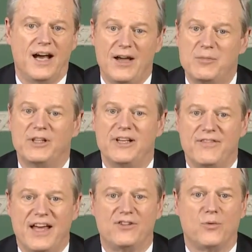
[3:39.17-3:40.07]
I
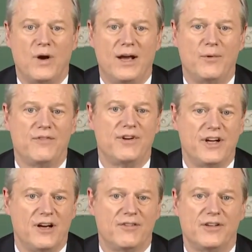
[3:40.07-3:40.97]
believe that's why we've
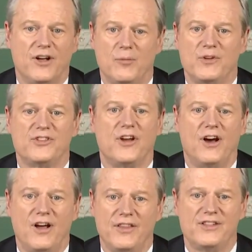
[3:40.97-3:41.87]
recovered almost
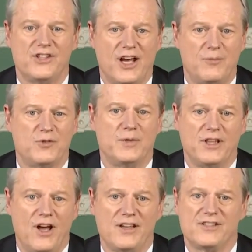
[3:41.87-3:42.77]
all the jobs we
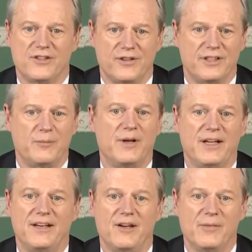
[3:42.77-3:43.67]
lost during the
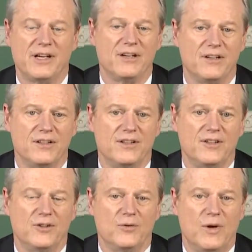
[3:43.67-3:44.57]
pandemic,
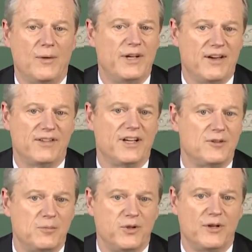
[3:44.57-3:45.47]
why we have an
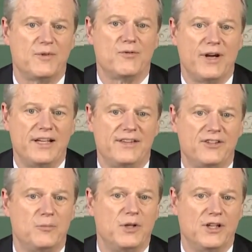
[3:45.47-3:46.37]
unemployment rate
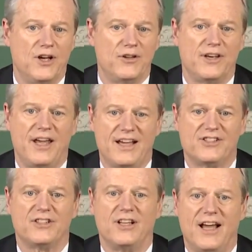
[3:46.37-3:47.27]
that's below the
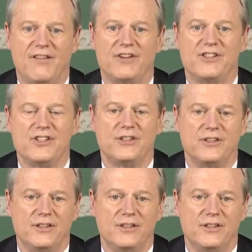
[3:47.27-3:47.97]
national average,